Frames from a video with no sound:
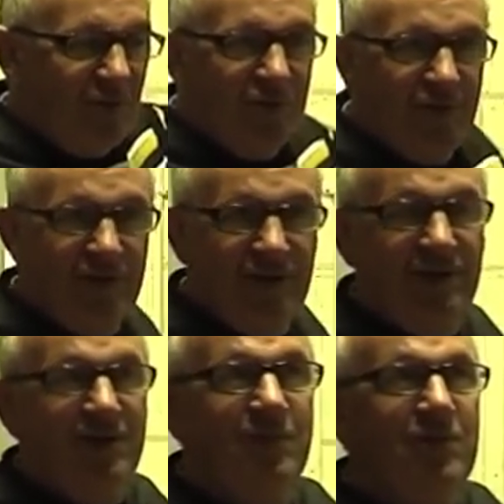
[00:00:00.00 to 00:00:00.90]
blue.
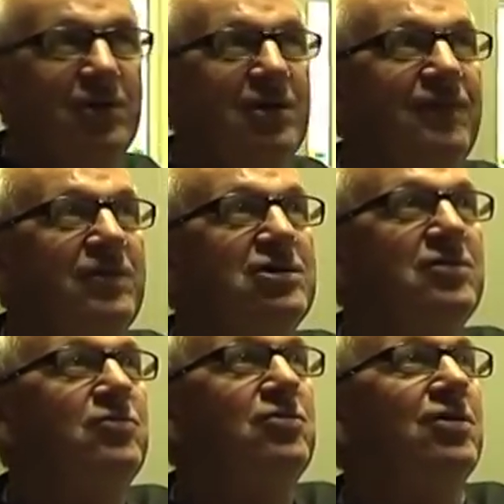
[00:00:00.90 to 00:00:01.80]
But the referees
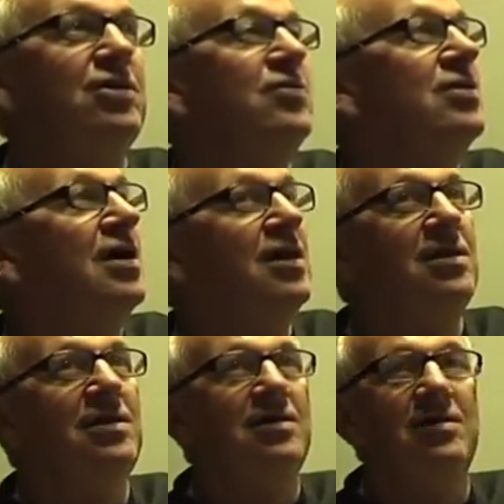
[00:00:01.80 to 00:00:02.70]
are more worried about that
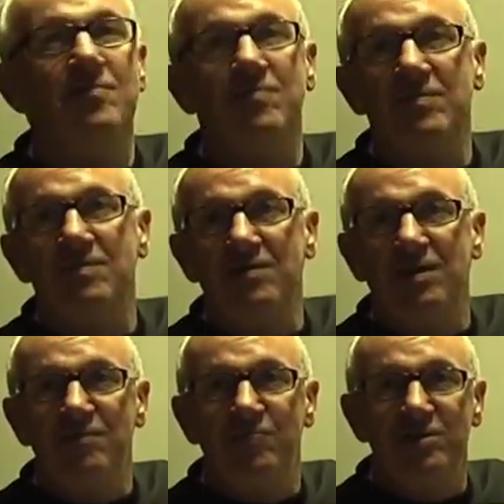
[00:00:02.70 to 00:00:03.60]
than
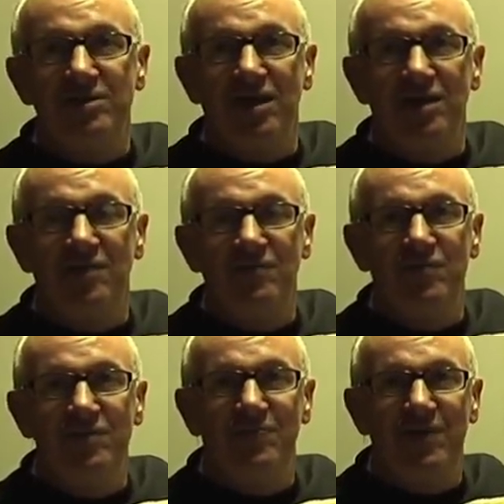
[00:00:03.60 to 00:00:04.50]
getting players kicked up and
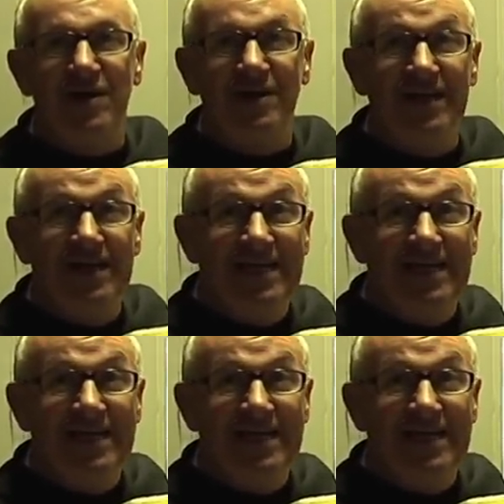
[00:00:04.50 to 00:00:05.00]
down the park.